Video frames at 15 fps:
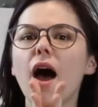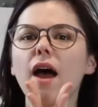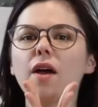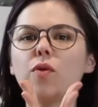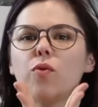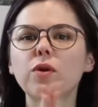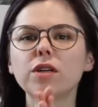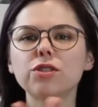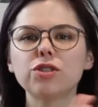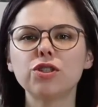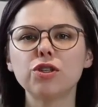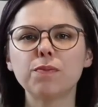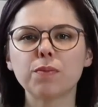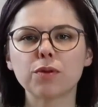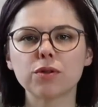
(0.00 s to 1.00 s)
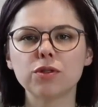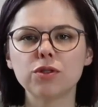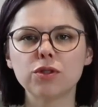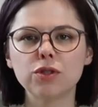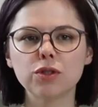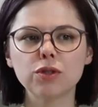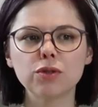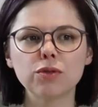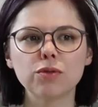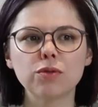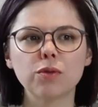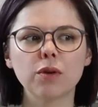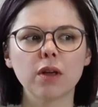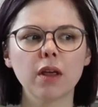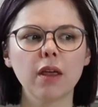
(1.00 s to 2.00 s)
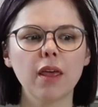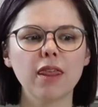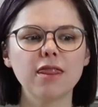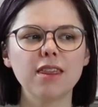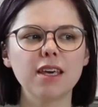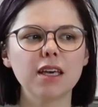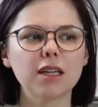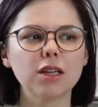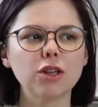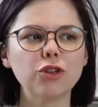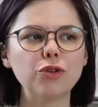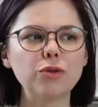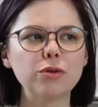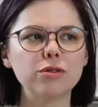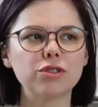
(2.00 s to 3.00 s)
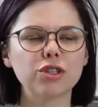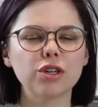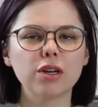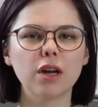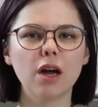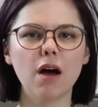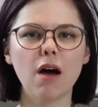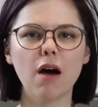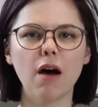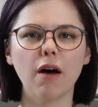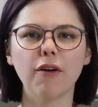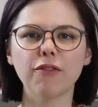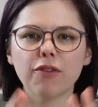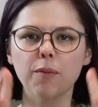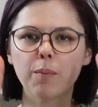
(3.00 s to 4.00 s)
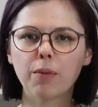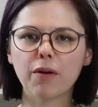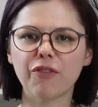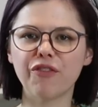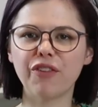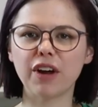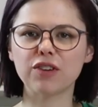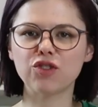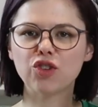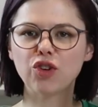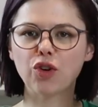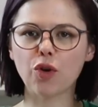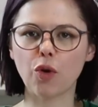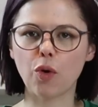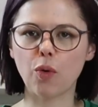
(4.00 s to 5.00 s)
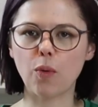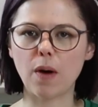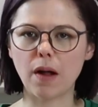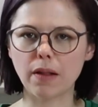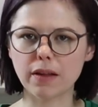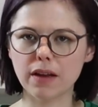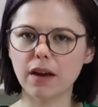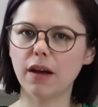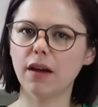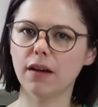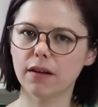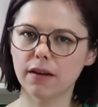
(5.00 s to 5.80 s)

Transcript: I wish to pursue the illusion of professional quality.